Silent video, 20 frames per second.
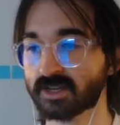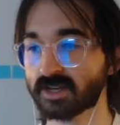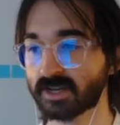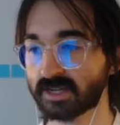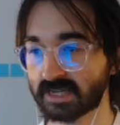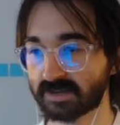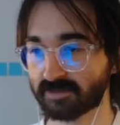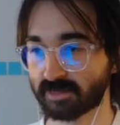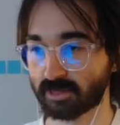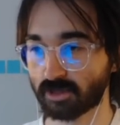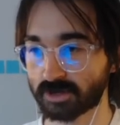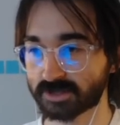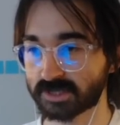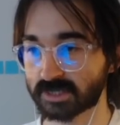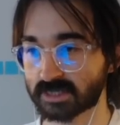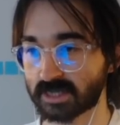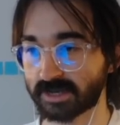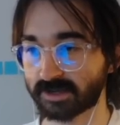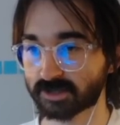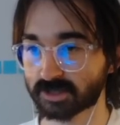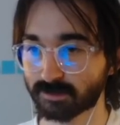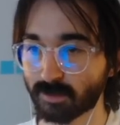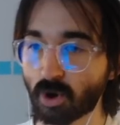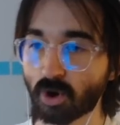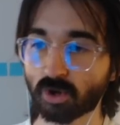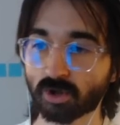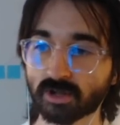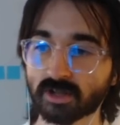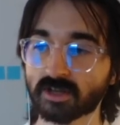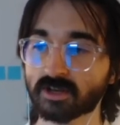And if the loss is
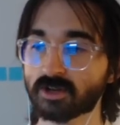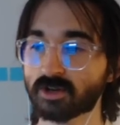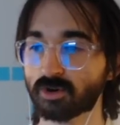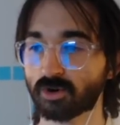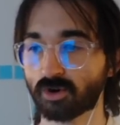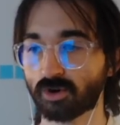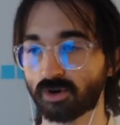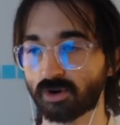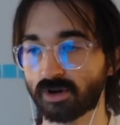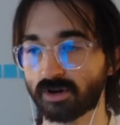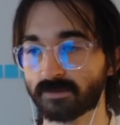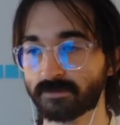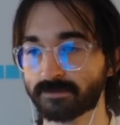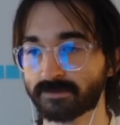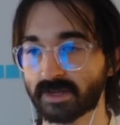small, or